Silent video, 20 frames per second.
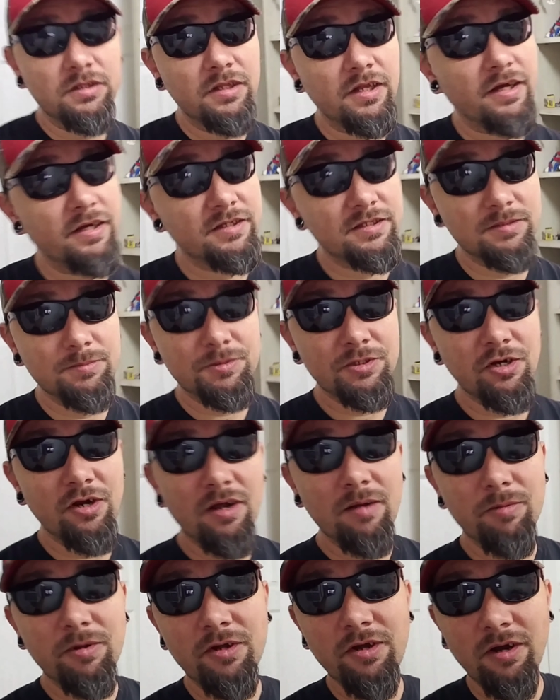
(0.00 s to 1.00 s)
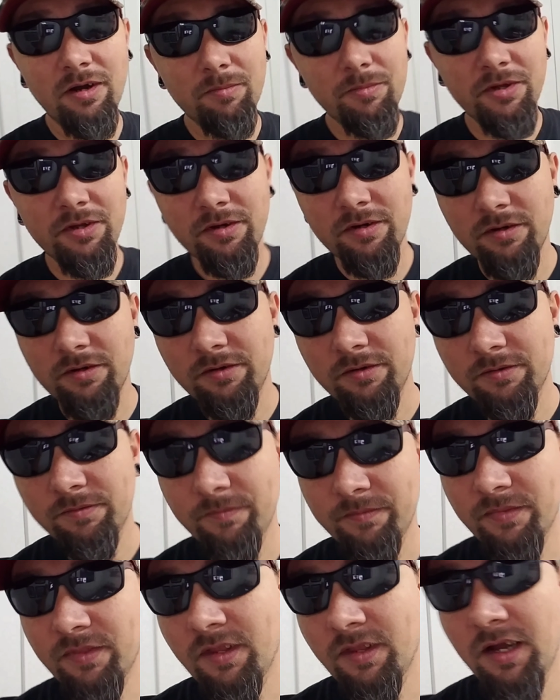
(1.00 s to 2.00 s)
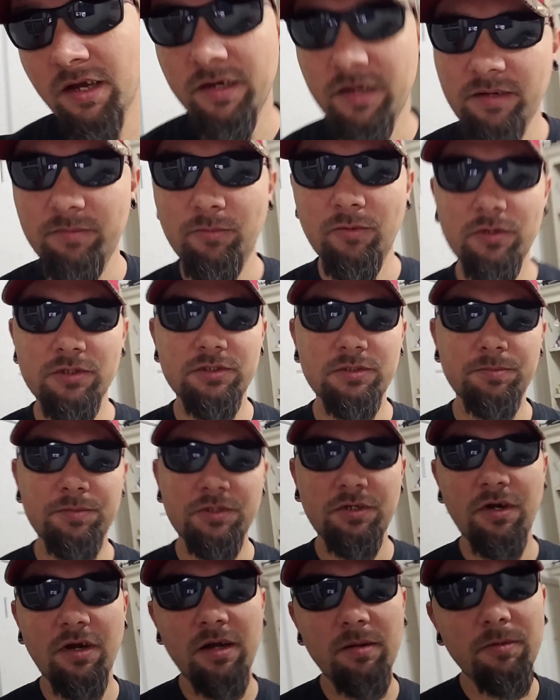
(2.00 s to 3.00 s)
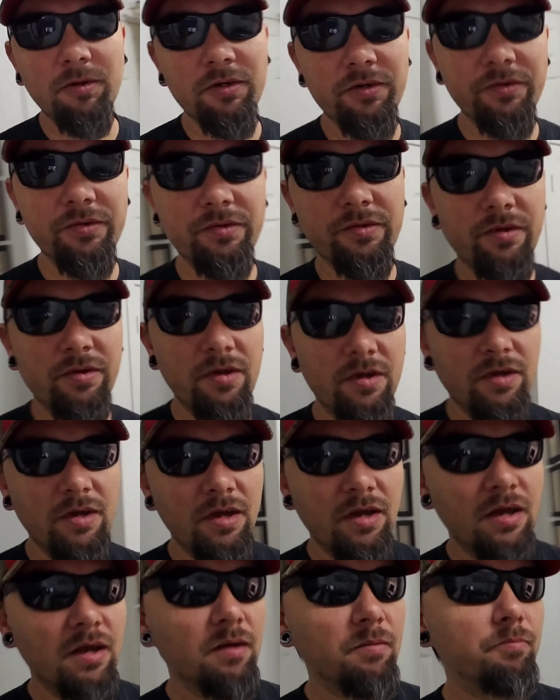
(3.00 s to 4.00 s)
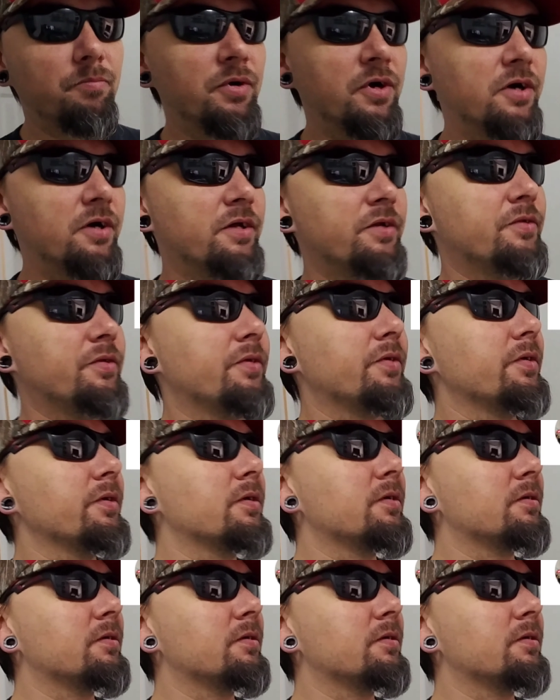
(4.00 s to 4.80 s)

like, subscribe, and comment. I need more subscribers. But